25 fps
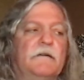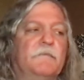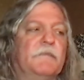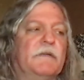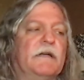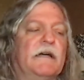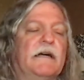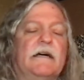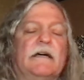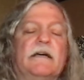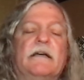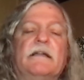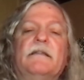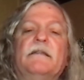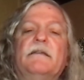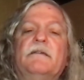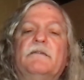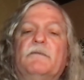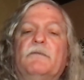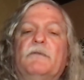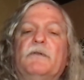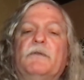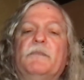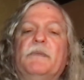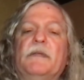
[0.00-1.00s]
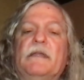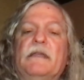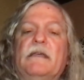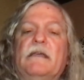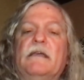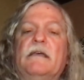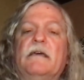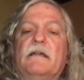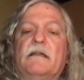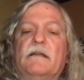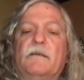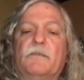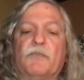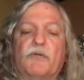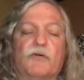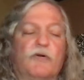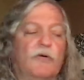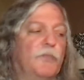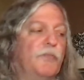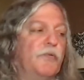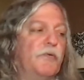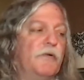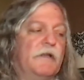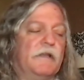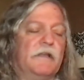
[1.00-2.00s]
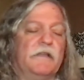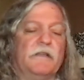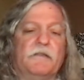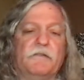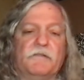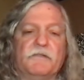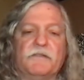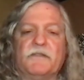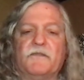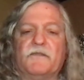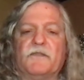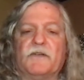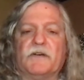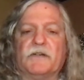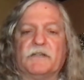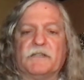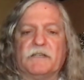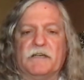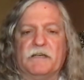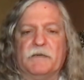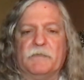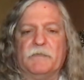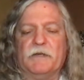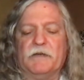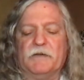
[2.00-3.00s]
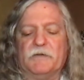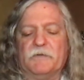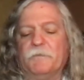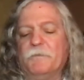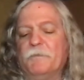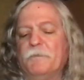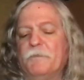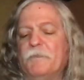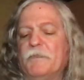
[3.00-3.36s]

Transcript: guide would be an appropriate use of our time here.